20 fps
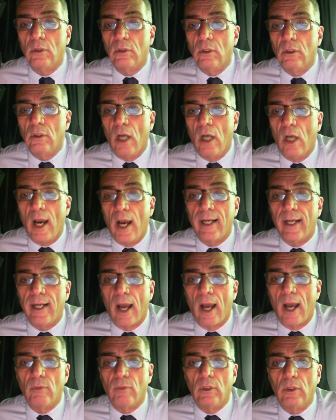All right, I
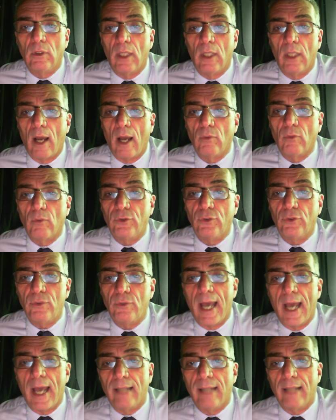will. Uh, I will do
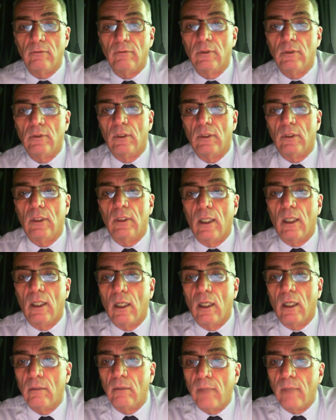that.
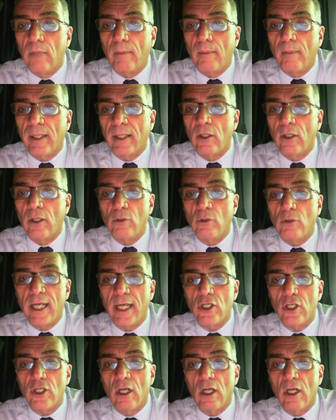Um, I'll make a
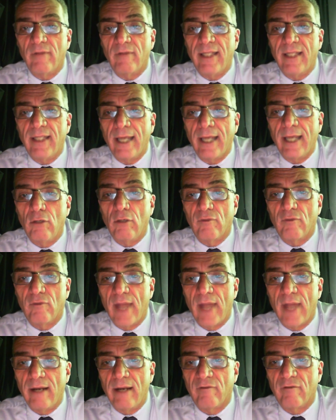notation of it. Thank you for
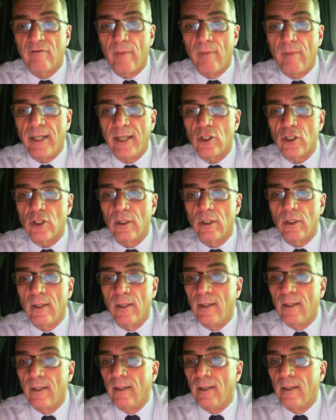that information.
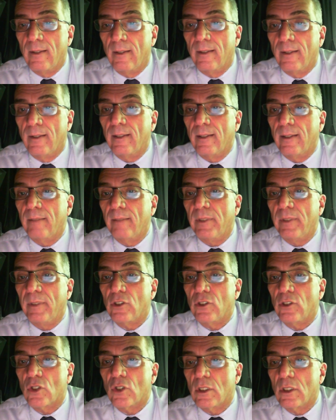Let me
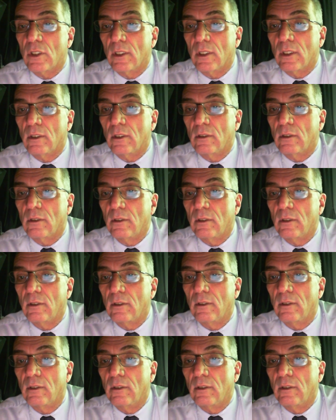just uh,
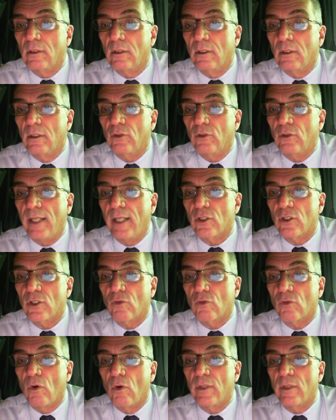trying to
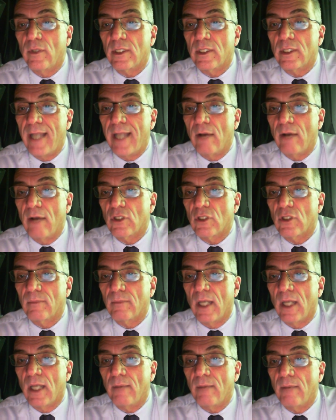scroll this down.
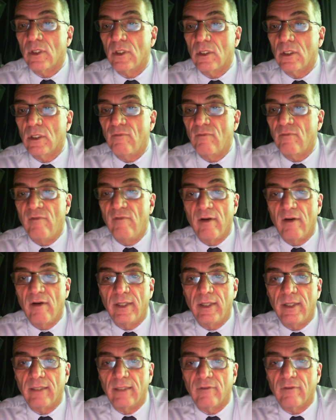Sometimes is very
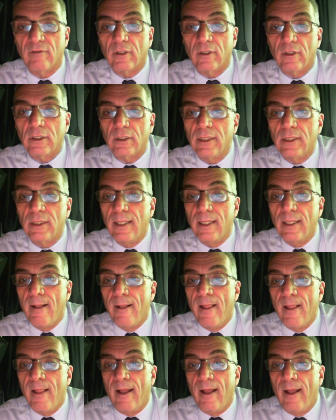difficult.
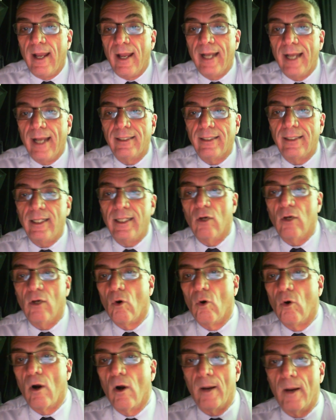Anthony
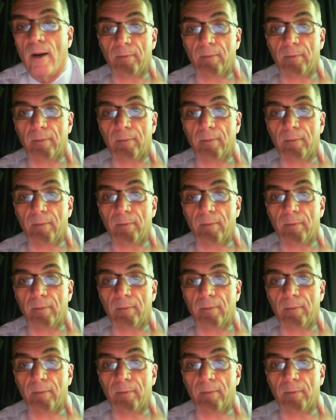Orr.